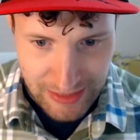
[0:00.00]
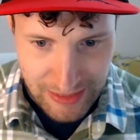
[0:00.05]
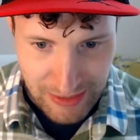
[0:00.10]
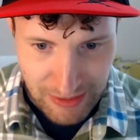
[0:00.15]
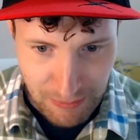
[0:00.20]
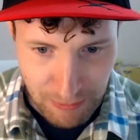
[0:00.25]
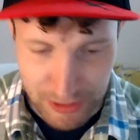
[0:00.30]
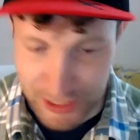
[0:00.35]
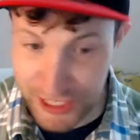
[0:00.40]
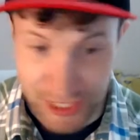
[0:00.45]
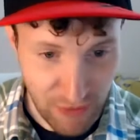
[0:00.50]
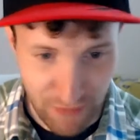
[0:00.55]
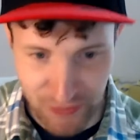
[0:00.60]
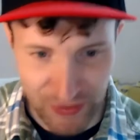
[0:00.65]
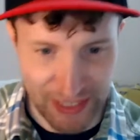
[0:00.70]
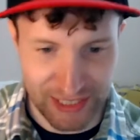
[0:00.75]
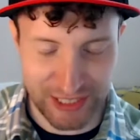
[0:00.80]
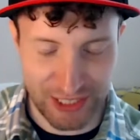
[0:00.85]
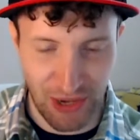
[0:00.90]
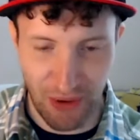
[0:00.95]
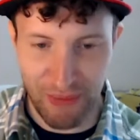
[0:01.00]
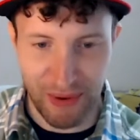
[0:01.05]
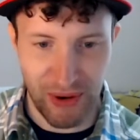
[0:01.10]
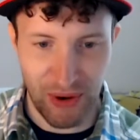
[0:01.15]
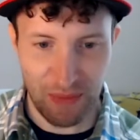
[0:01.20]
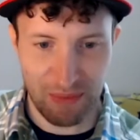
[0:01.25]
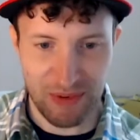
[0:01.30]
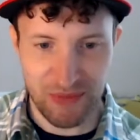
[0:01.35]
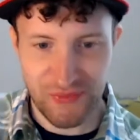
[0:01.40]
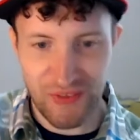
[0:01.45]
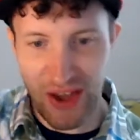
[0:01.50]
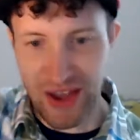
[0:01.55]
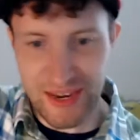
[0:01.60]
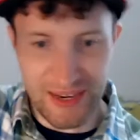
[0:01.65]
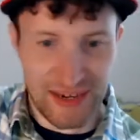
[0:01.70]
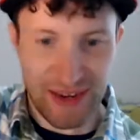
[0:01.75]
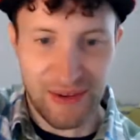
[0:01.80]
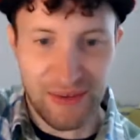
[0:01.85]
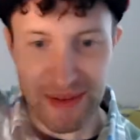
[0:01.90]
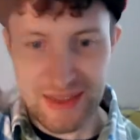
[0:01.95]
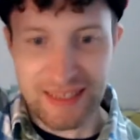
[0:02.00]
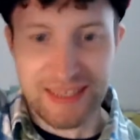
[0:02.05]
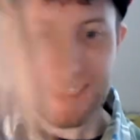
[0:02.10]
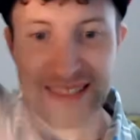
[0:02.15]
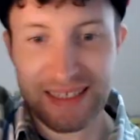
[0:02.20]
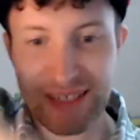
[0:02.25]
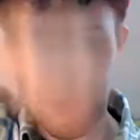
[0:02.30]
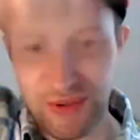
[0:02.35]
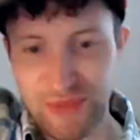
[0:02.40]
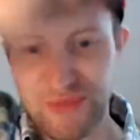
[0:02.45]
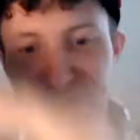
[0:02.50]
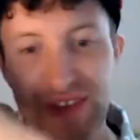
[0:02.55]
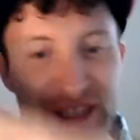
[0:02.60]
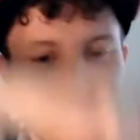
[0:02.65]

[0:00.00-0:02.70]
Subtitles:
But something is going on with Kaido. Luffy's